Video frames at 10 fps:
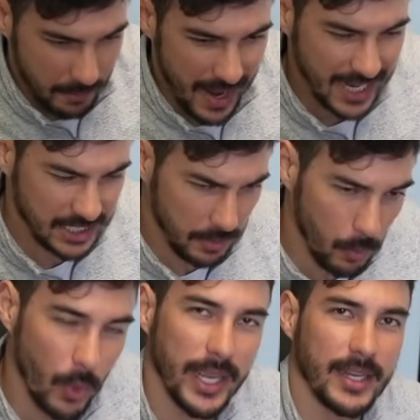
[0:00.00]
maximum
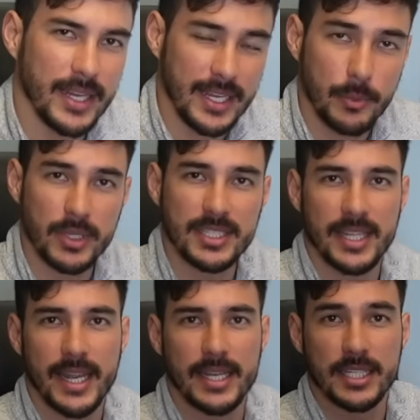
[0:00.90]
weight it can
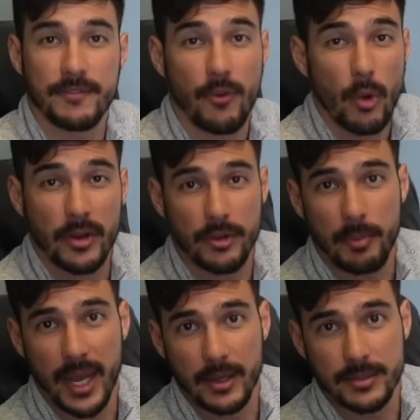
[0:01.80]
withstand is 400
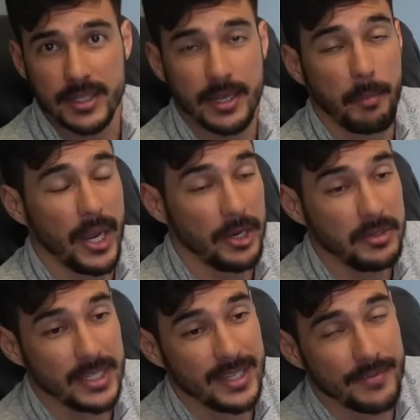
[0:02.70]
pounds, and
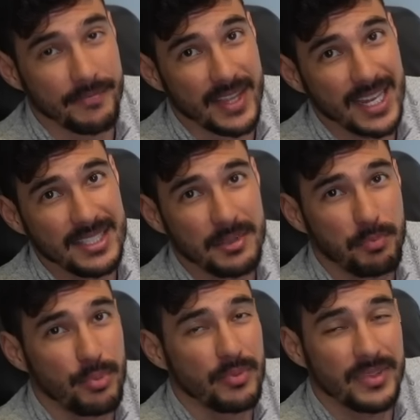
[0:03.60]
apparently that's
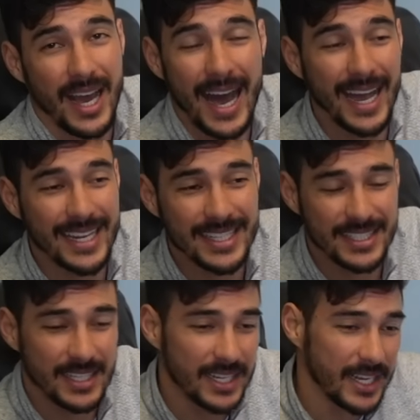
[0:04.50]
the
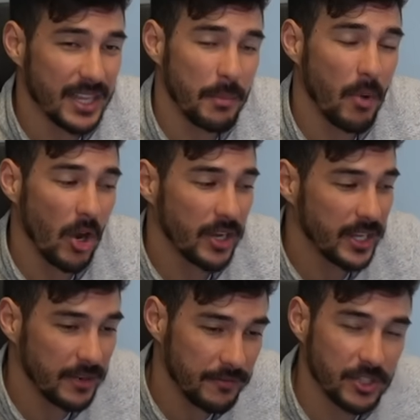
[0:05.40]
highest in the
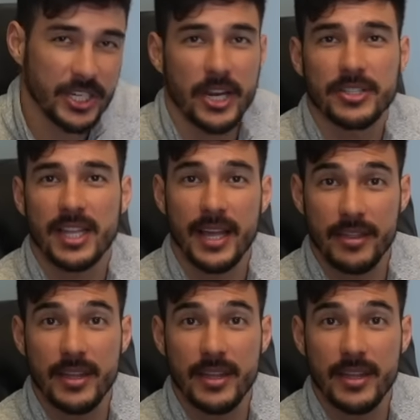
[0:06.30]
market for chairs like